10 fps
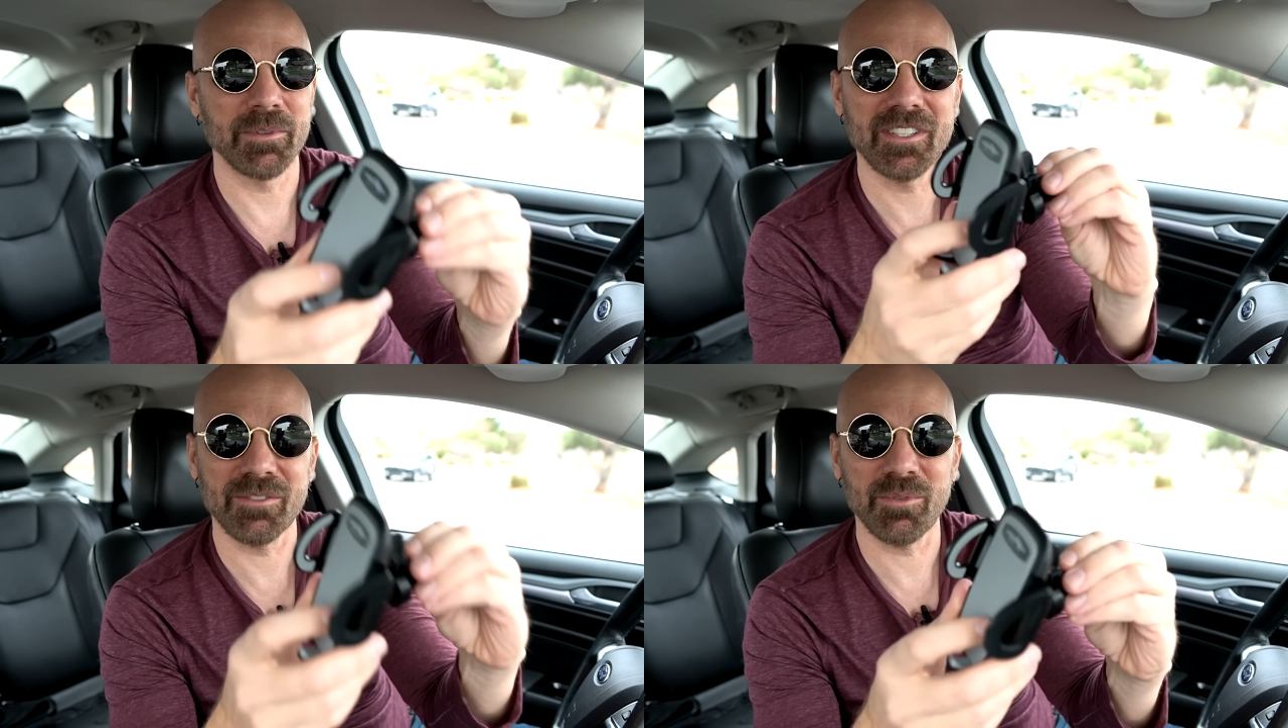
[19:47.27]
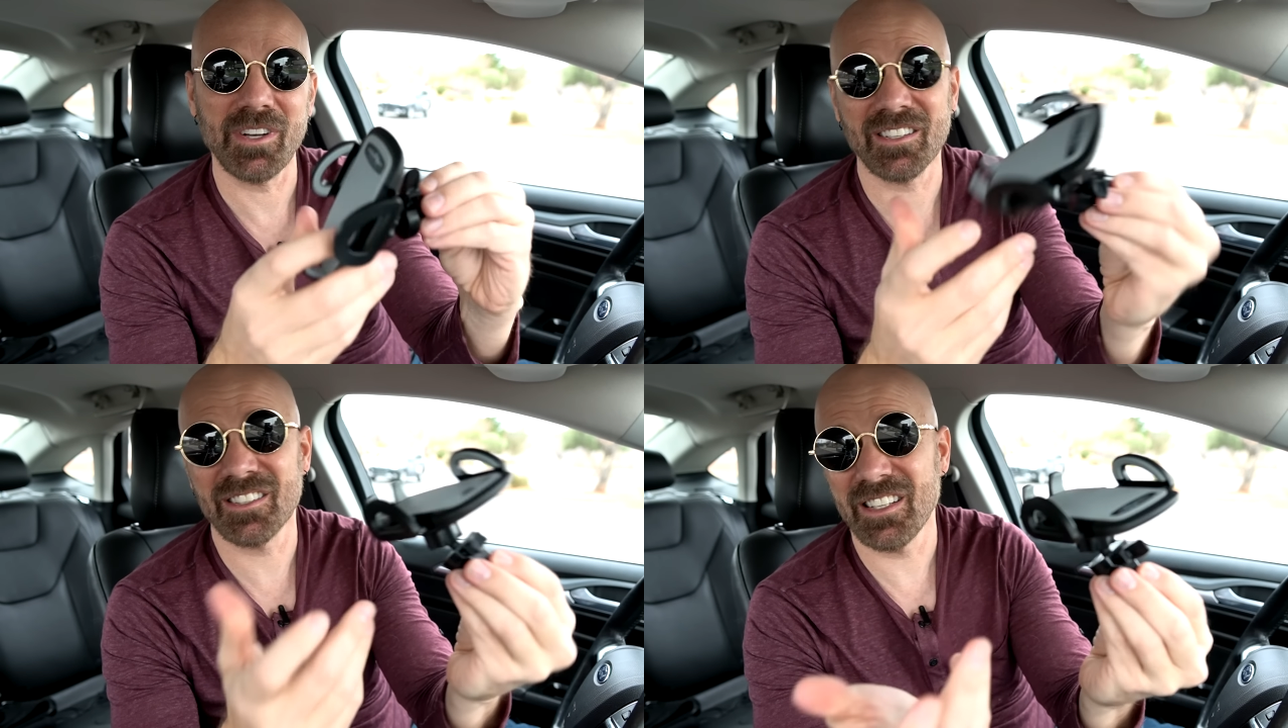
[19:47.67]
but this
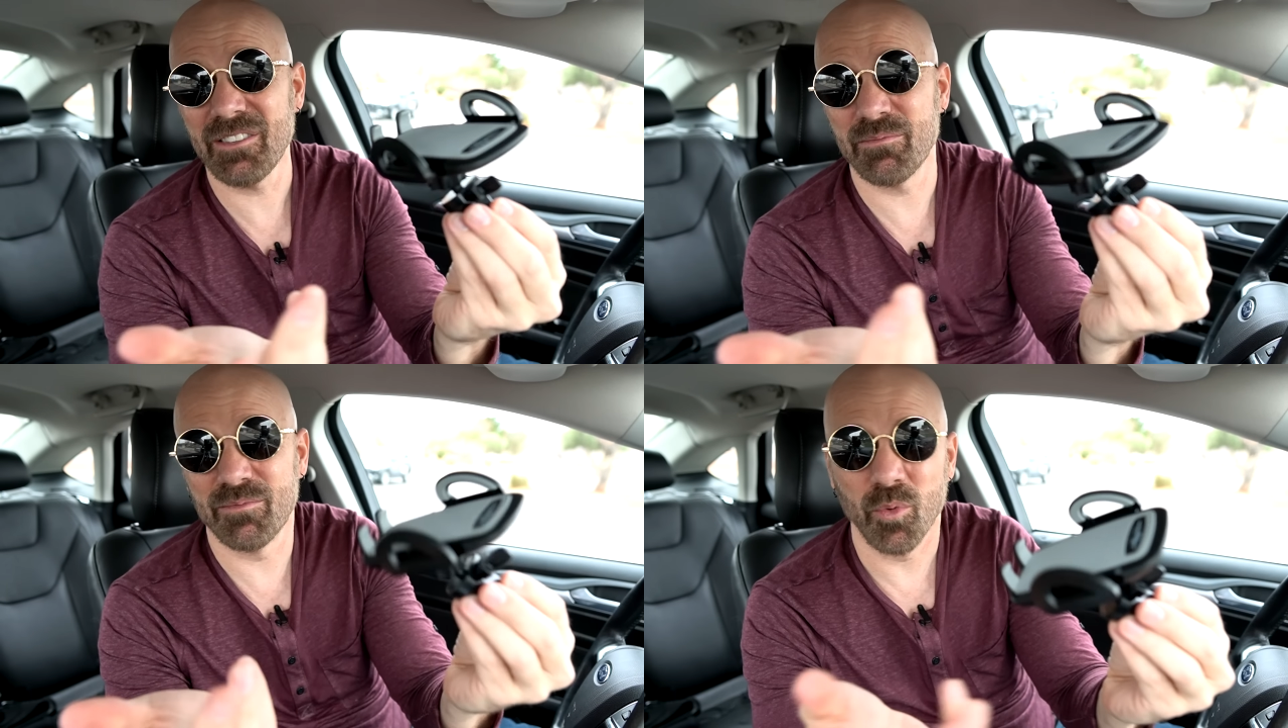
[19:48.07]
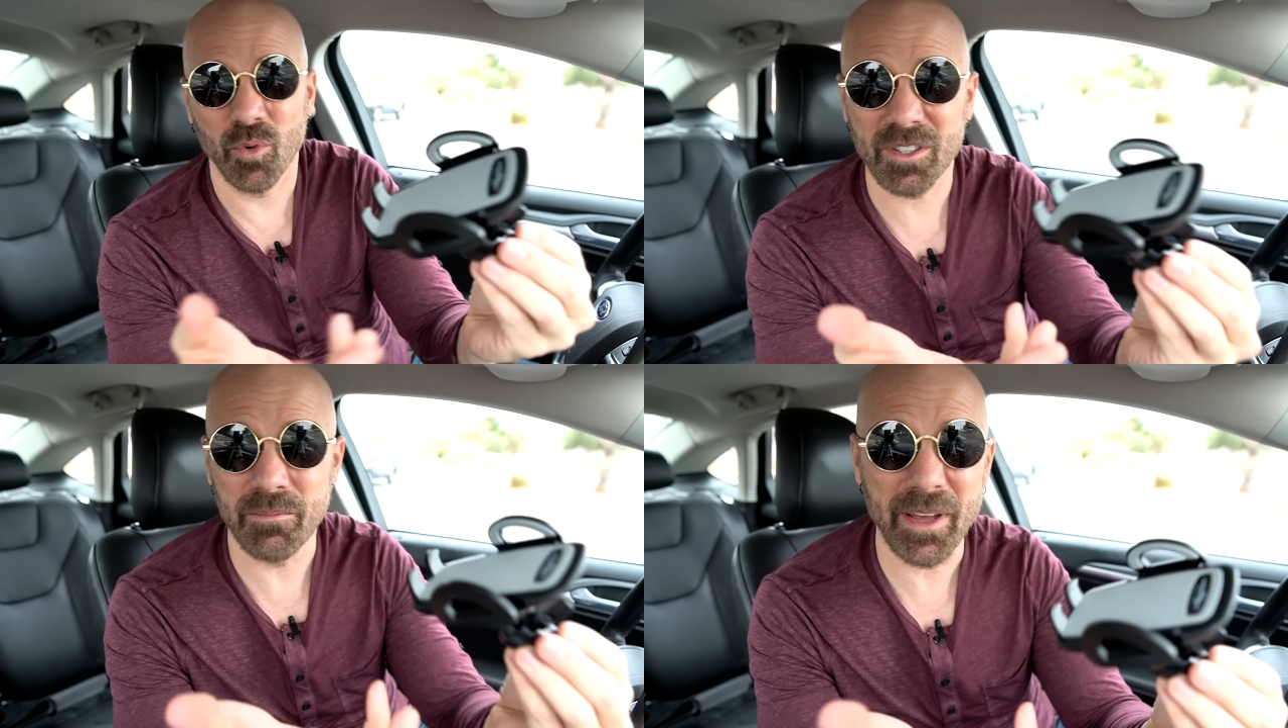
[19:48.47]
one actually
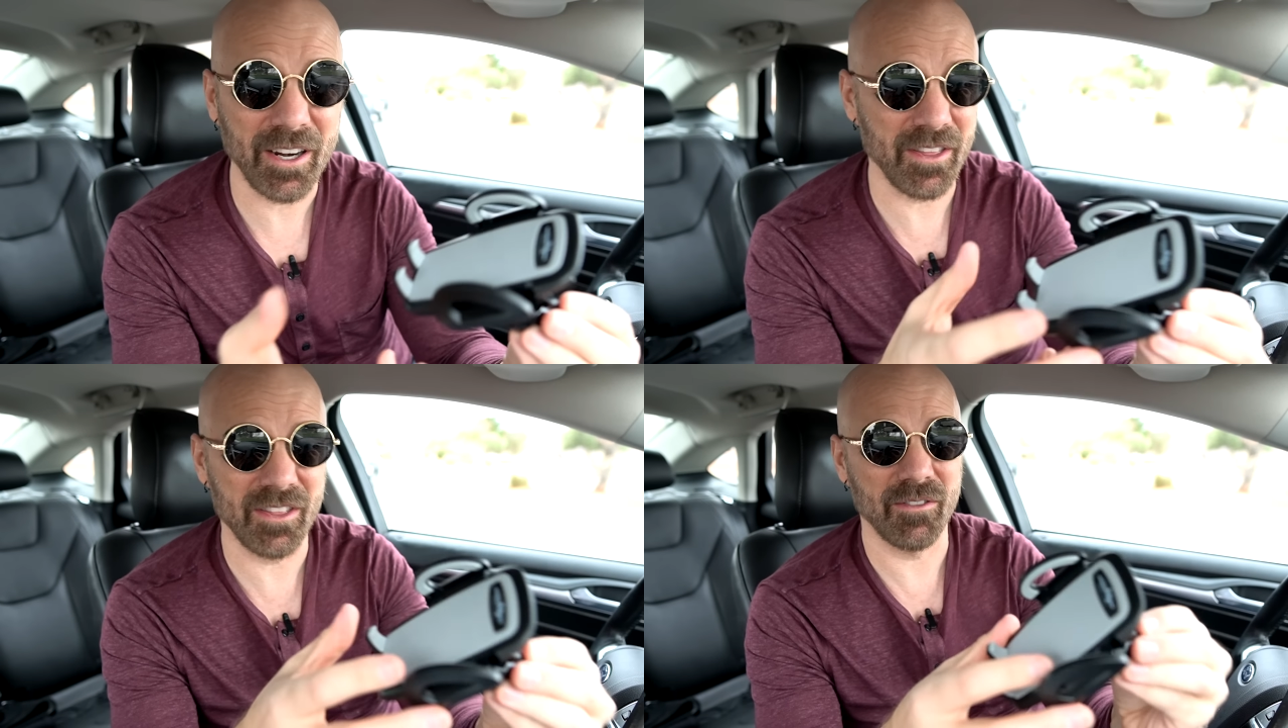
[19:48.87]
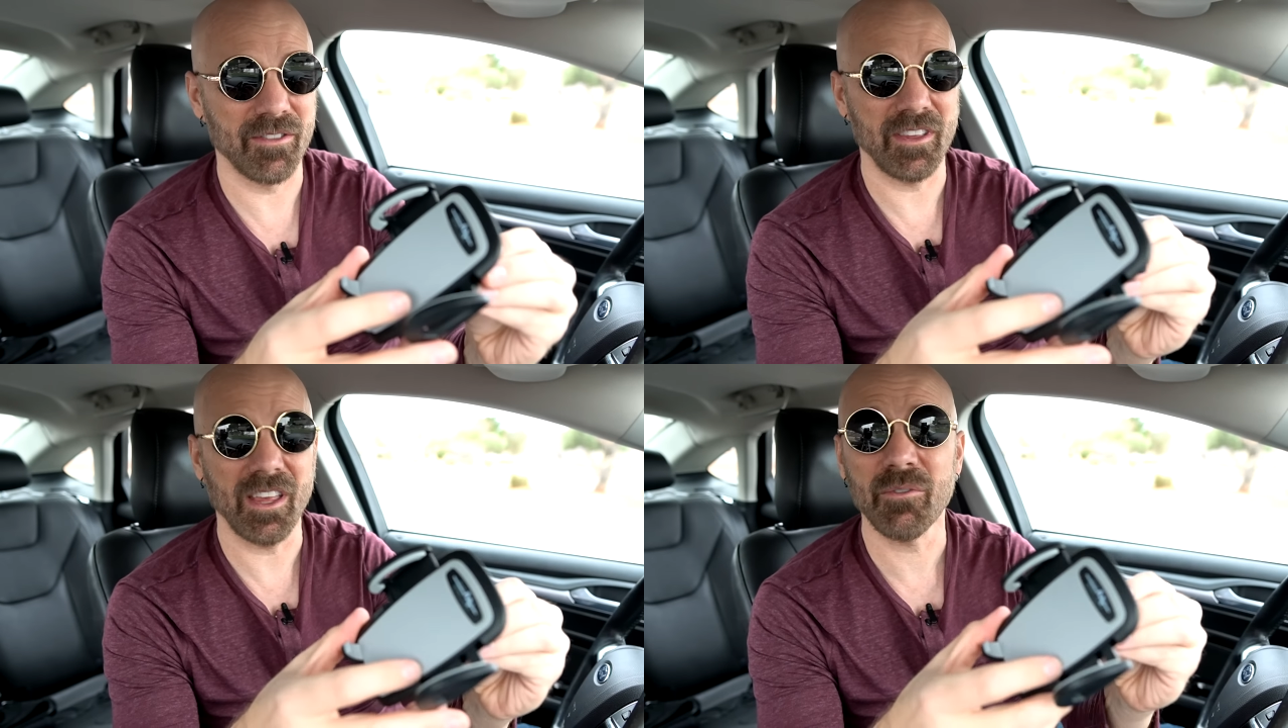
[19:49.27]
worked better than
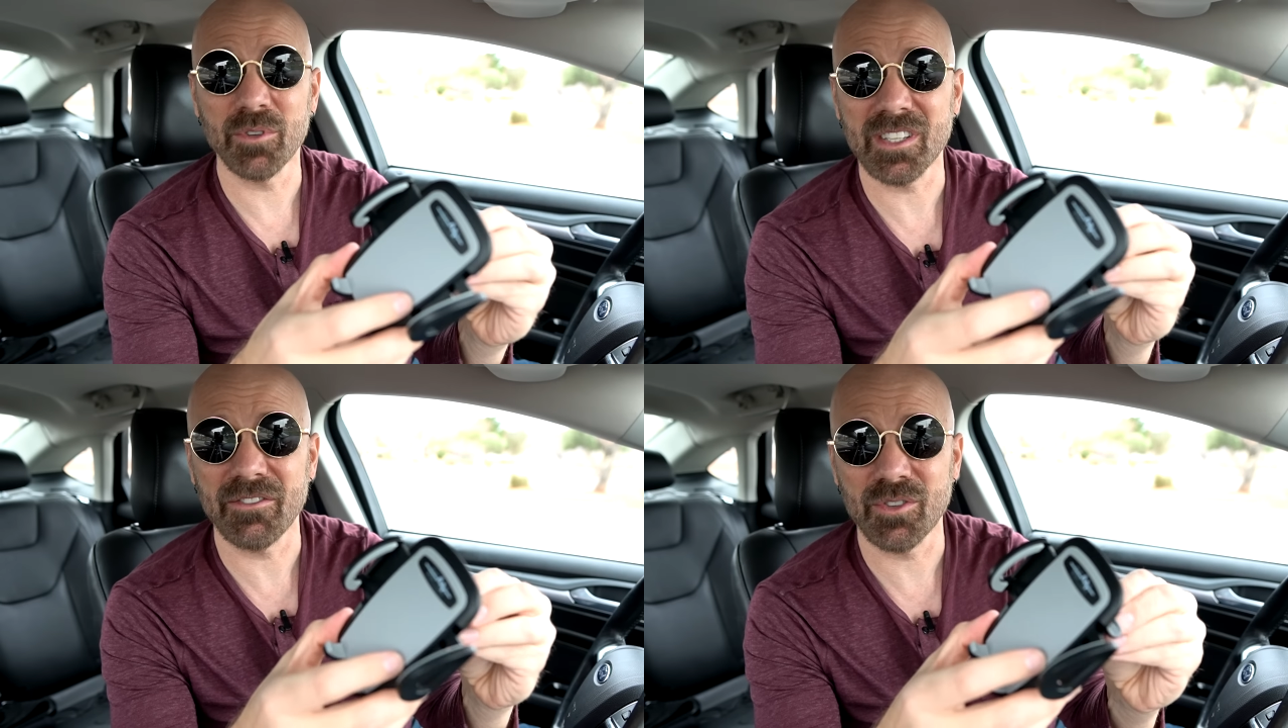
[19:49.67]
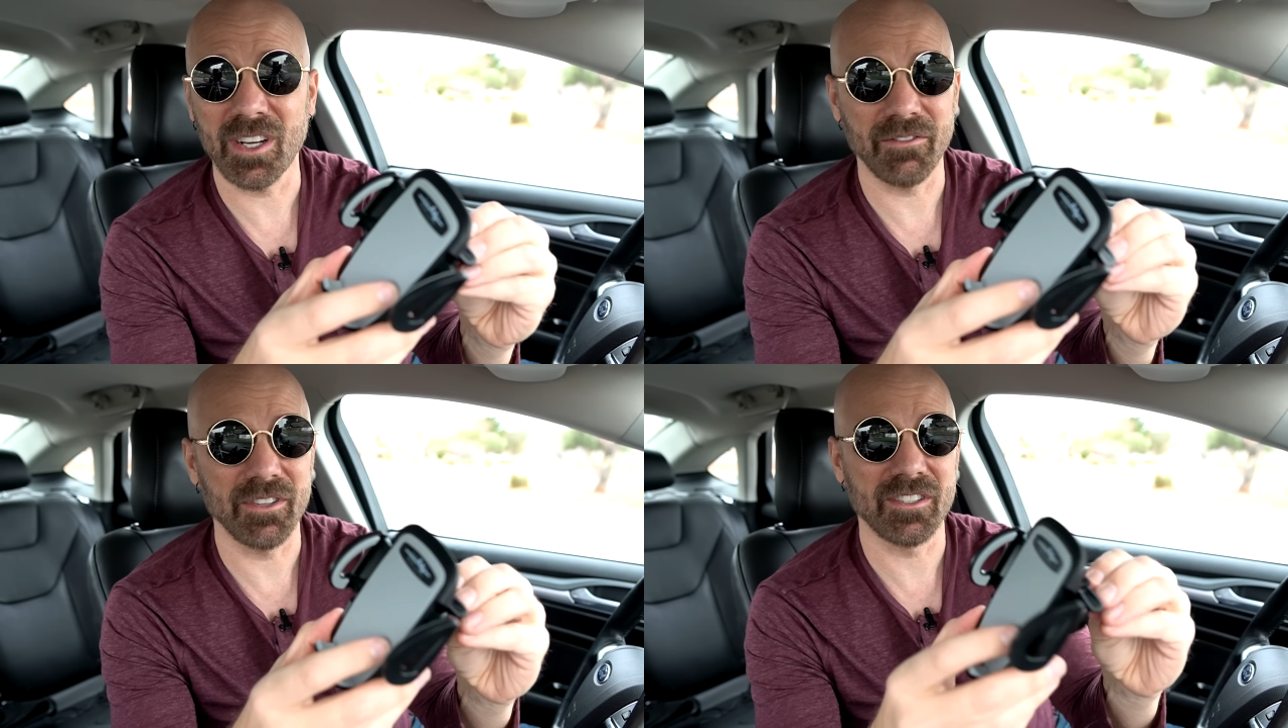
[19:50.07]
the other ones I've
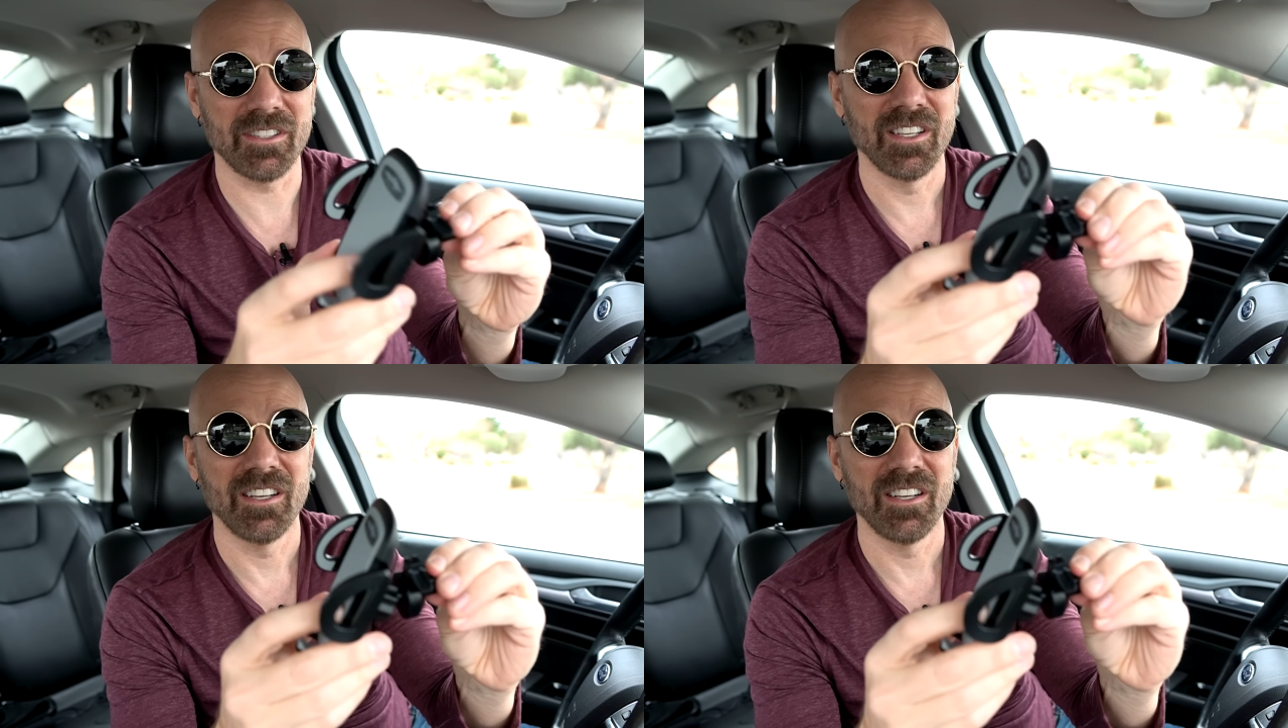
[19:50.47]
tried of this